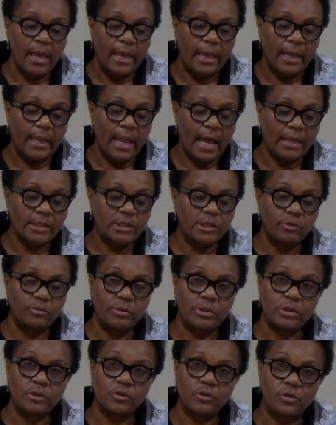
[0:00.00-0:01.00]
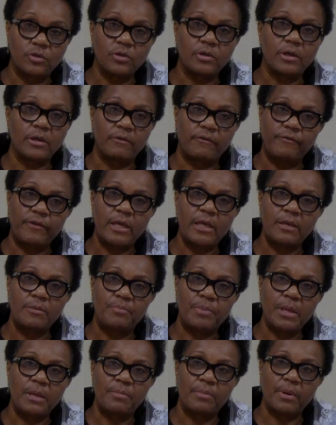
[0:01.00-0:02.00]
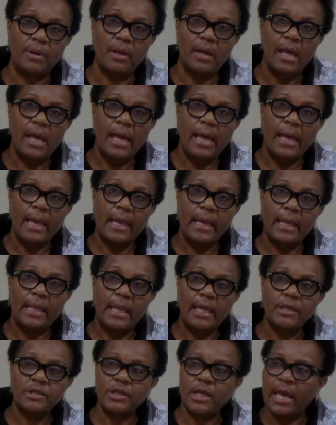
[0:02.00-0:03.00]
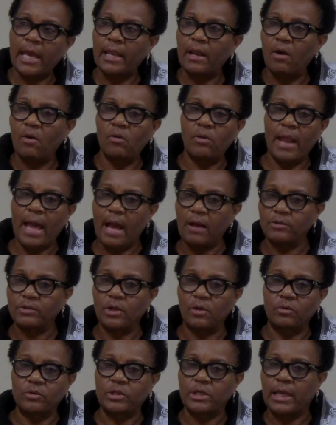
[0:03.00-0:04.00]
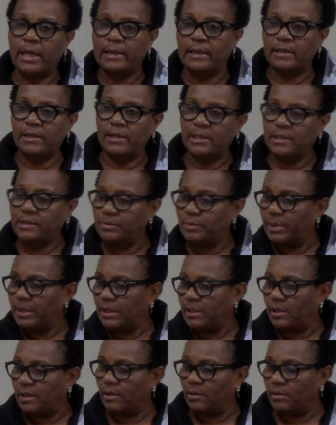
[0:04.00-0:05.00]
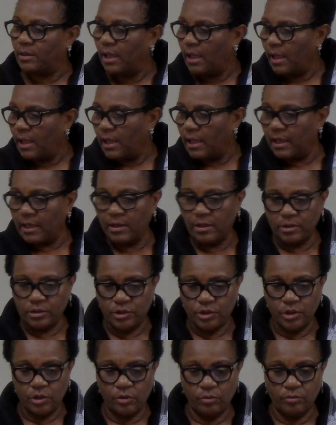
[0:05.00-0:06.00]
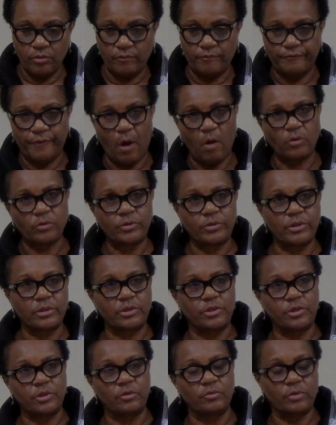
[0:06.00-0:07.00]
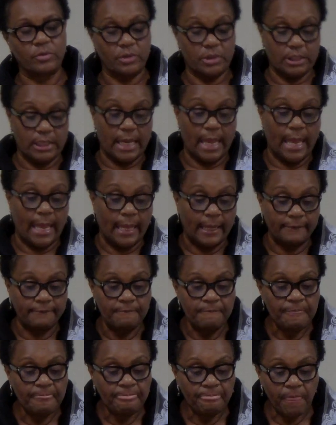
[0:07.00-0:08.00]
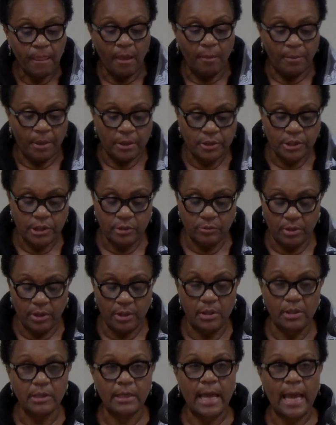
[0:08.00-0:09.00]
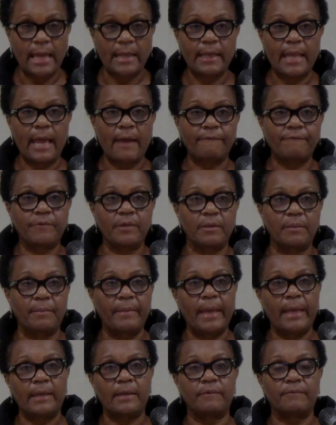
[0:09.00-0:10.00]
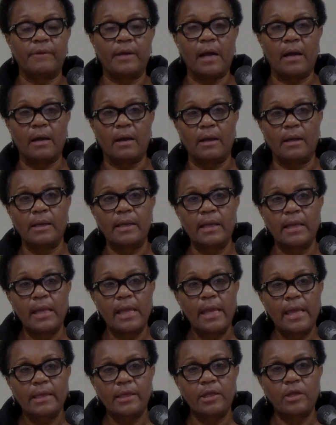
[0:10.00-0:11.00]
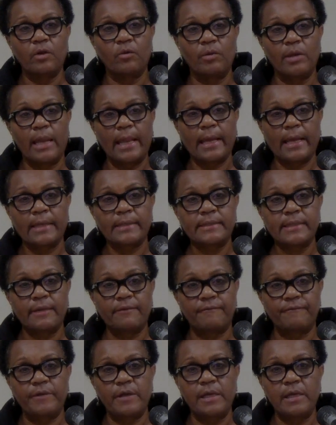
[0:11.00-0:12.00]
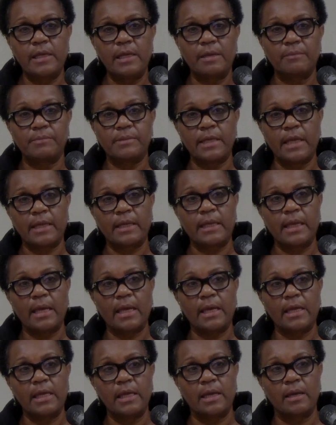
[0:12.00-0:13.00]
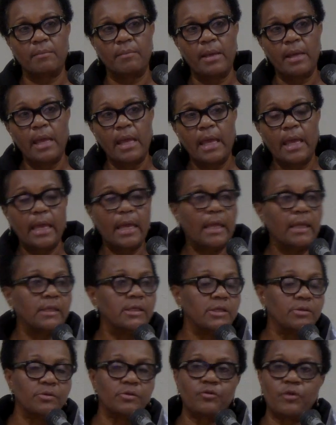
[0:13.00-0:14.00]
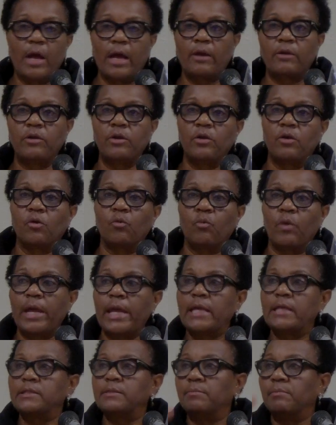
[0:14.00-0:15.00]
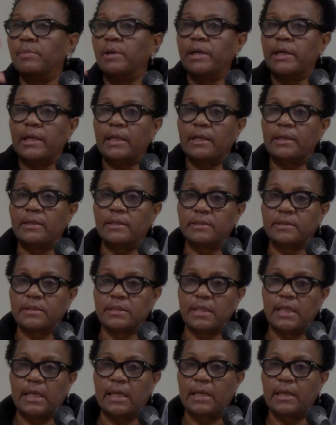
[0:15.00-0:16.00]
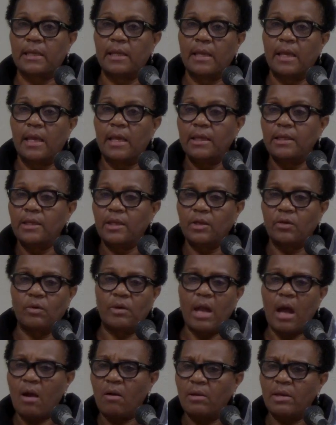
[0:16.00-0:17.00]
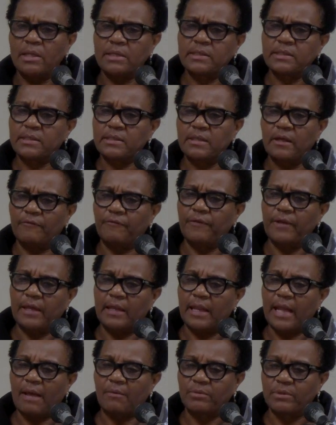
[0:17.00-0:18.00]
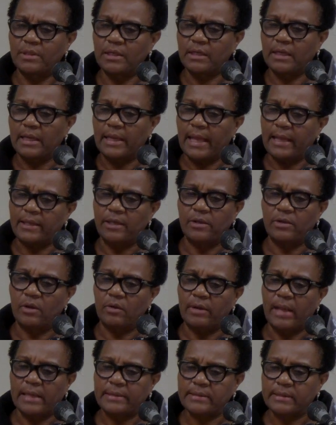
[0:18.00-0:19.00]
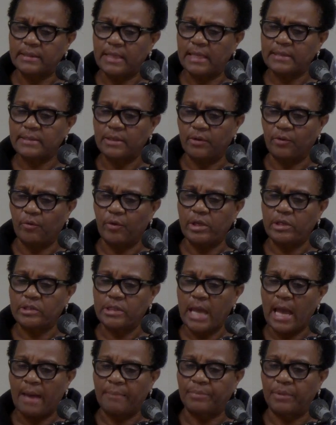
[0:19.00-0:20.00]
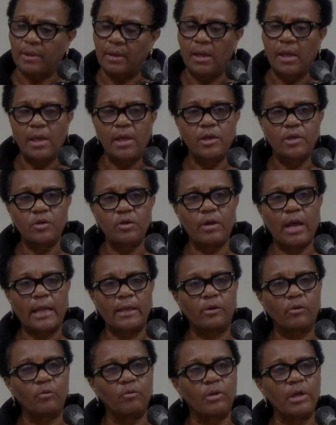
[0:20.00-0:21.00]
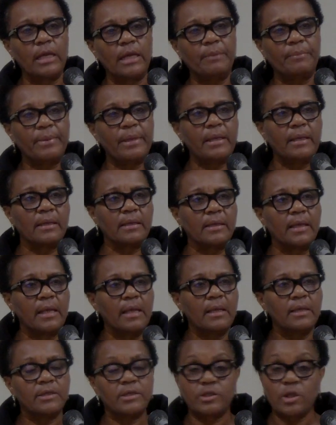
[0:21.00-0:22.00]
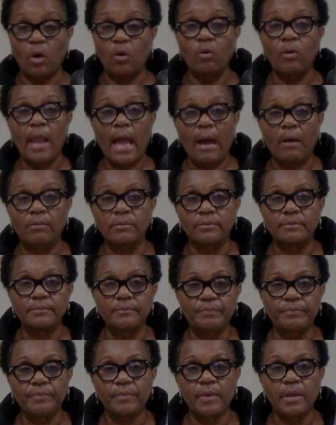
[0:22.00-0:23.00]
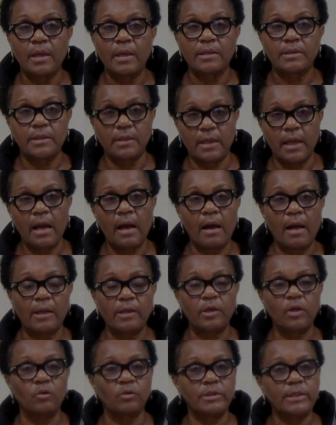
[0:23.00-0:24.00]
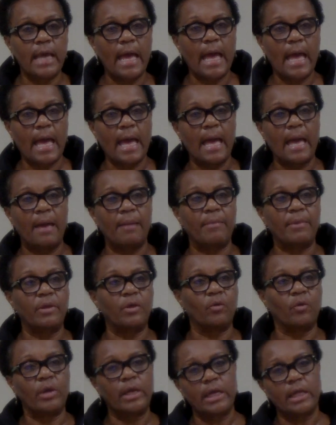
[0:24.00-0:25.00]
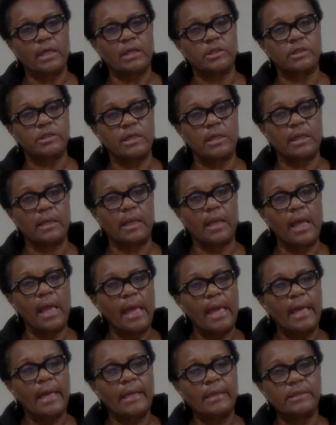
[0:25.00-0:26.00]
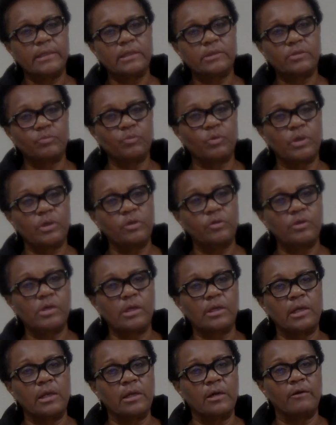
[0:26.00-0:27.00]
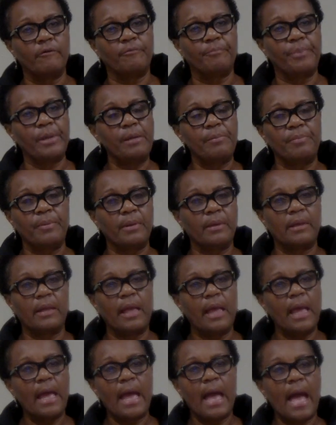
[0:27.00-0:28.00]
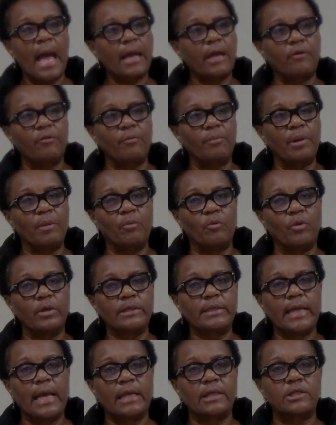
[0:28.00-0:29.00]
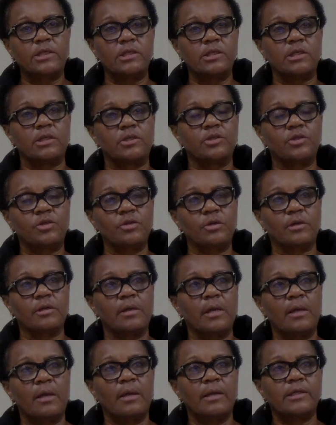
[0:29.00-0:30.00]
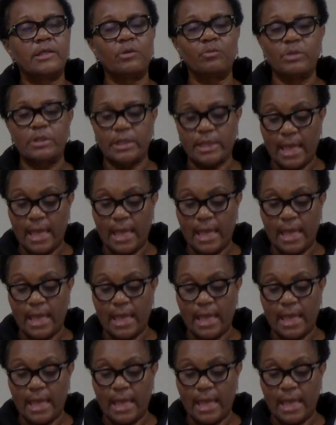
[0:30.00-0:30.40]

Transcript: and how she would just cook and feed people. And, and she had her own household. She had a husband, you know, and her children, foster children she had. But she would look out after the man of God you know, like I say, feed him, take care of him, and she would try to, you know, raise money to send you know, and all this stuff And I was looking like, you know, that's that's a great job. You got to really be the soul out yeah. to God, yeah. your time, your energy, and, and just where well, you just love people. And I can remember one time she just took, she went to